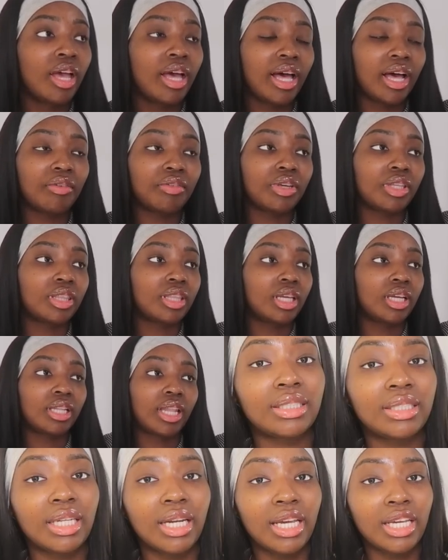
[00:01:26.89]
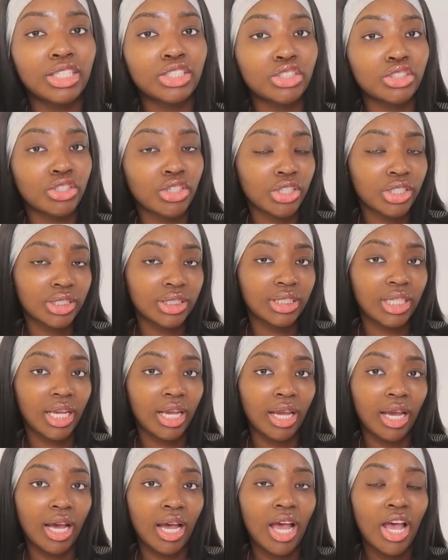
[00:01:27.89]
everything today is
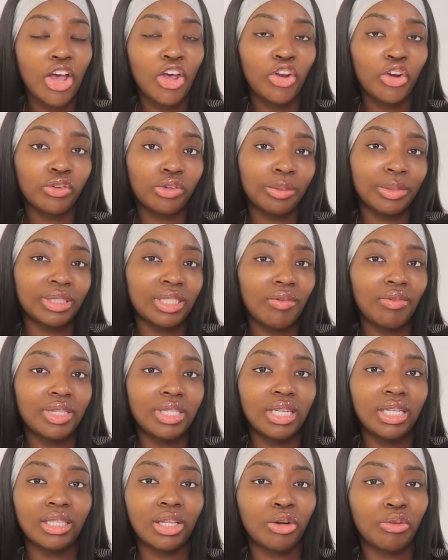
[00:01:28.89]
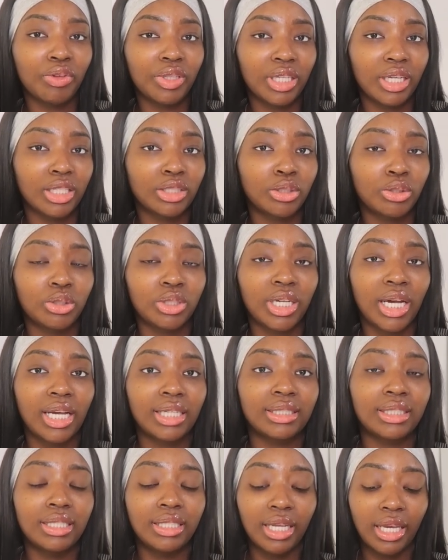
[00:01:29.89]
thursday november 17th i don't think i told you
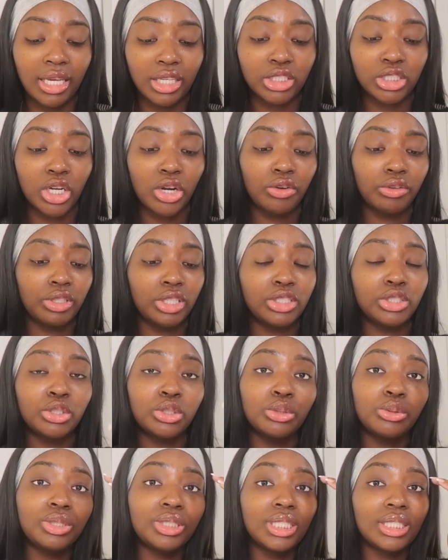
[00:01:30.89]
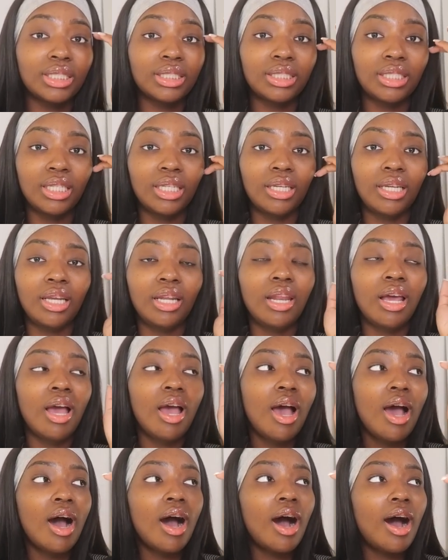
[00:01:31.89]
guys the date it's currently 2:16.
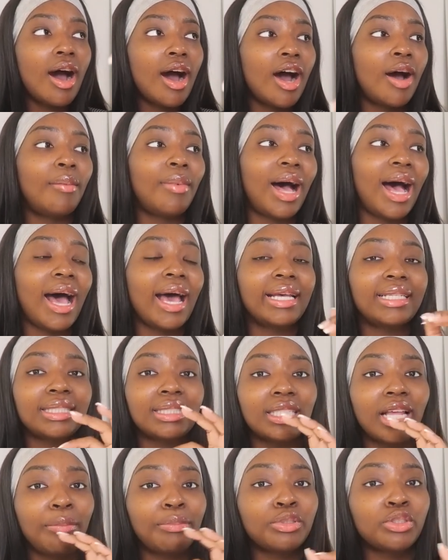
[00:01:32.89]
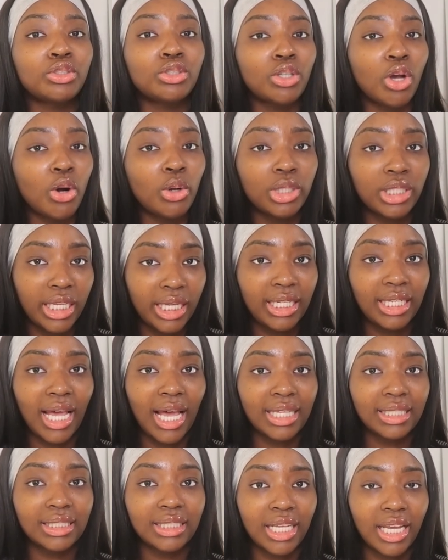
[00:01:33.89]
um i slept so late
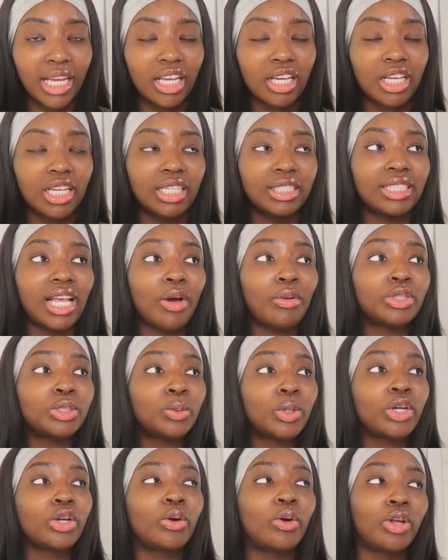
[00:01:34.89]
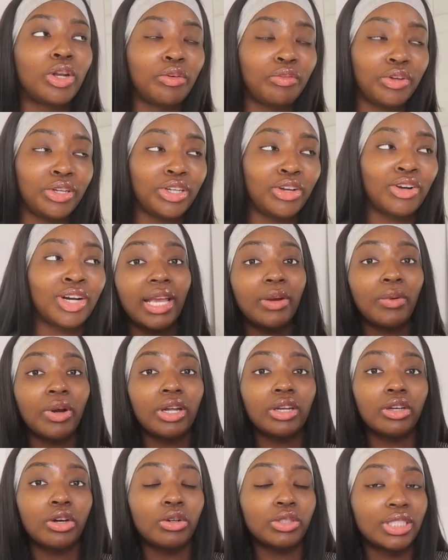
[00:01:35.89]
last night because i was working on a video today we're
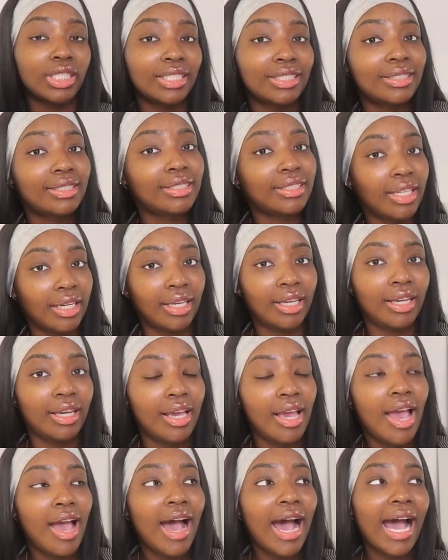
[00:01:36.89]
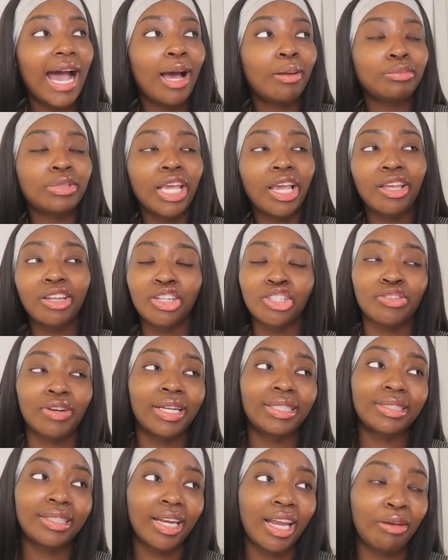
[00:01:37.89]
gonna go to the city i'm taking the
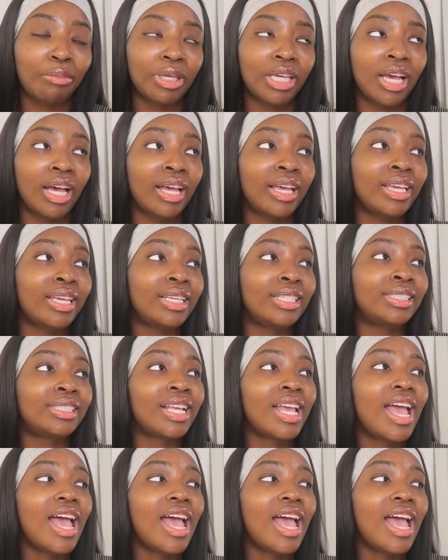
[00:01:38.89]
train today because